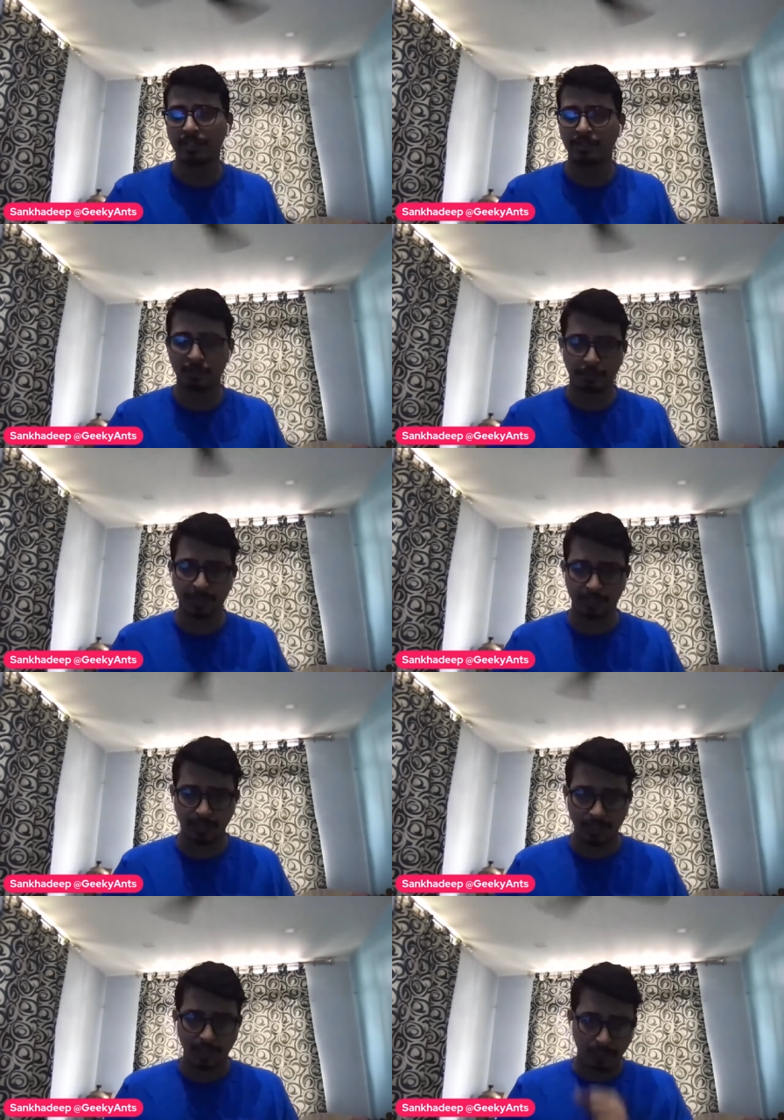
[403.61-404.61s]
You'll be,
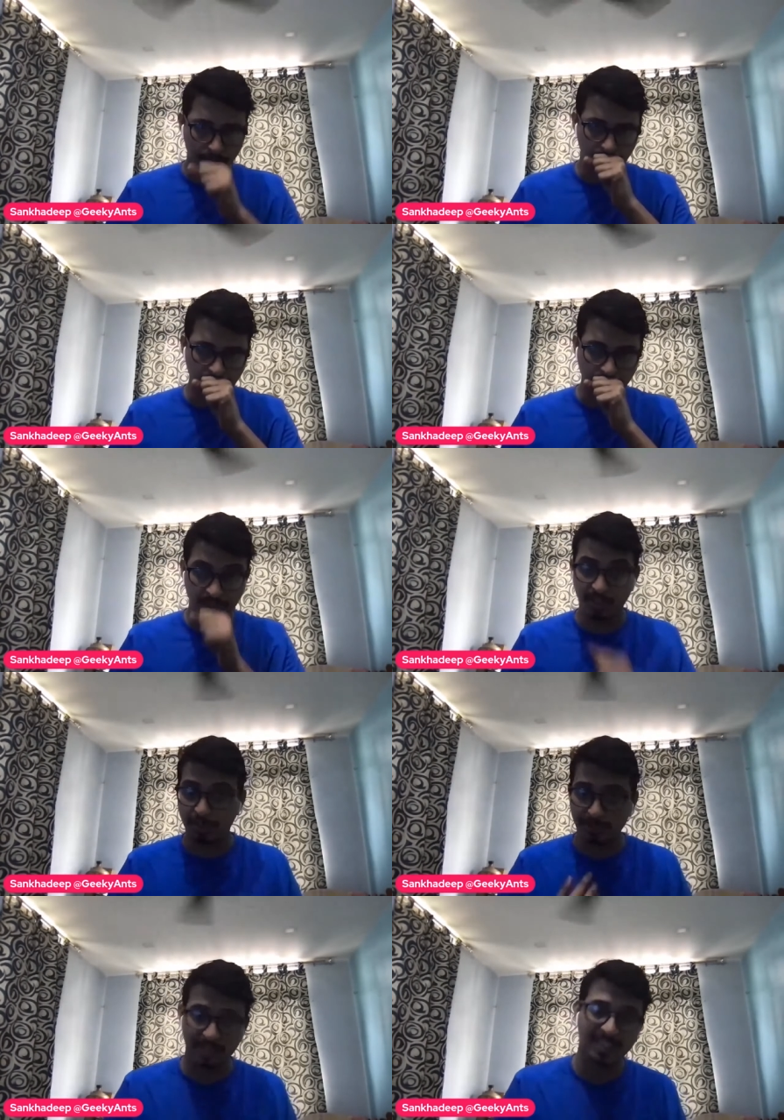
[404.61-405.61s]
excuse
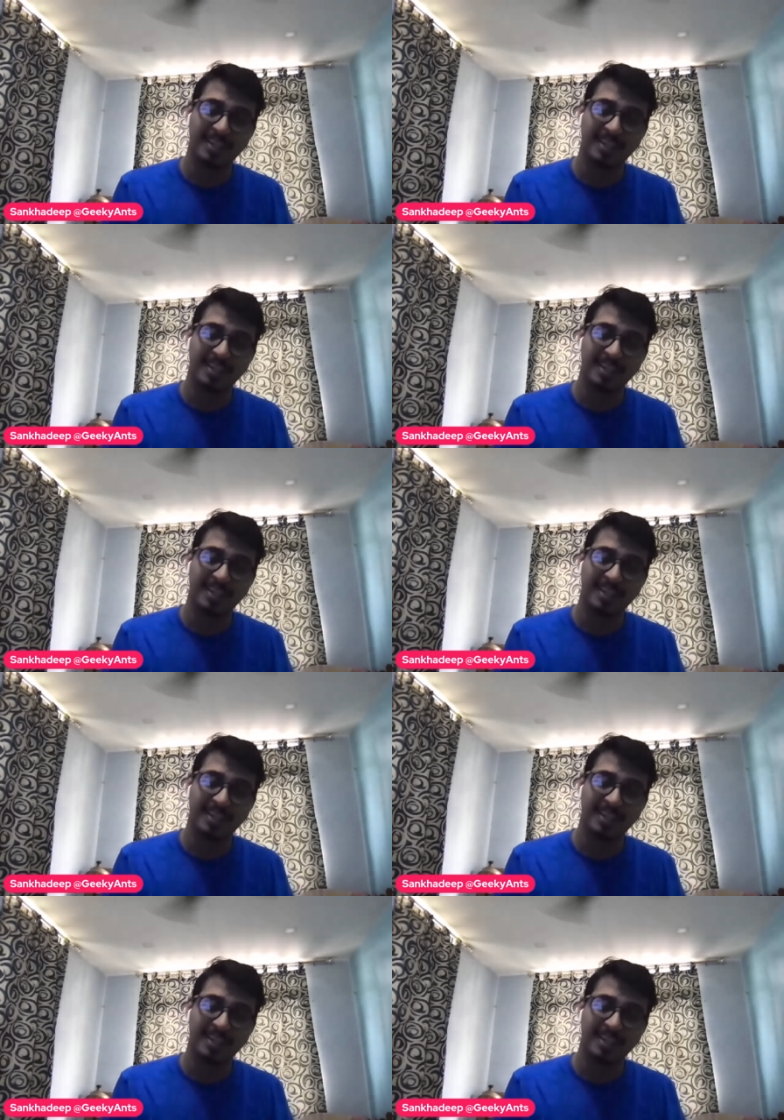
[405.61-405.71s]
me,